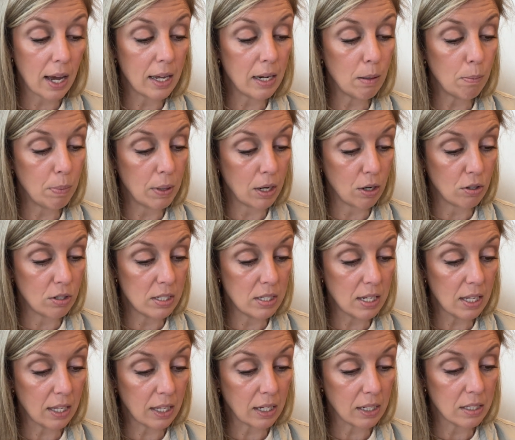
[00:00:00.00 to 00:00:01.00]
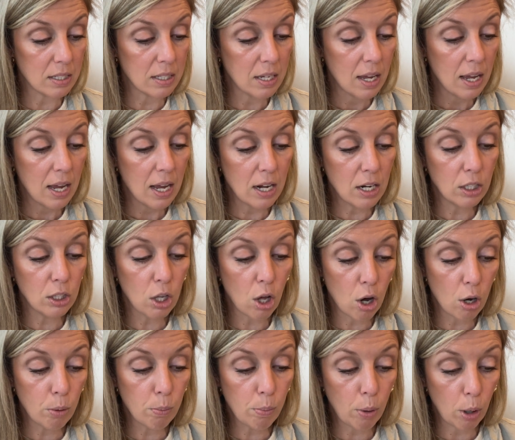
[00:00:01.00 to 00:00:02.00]
appeared Cilix, in a
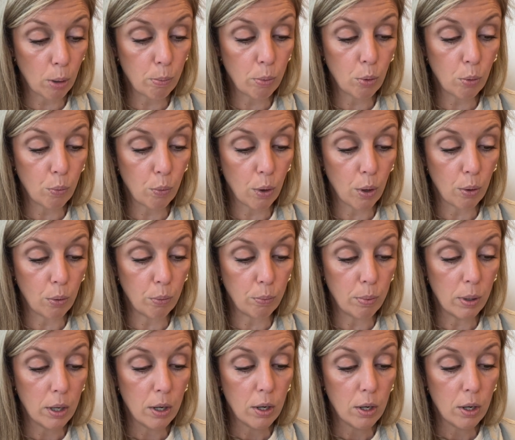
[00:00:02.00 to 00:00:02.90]
long purple robe,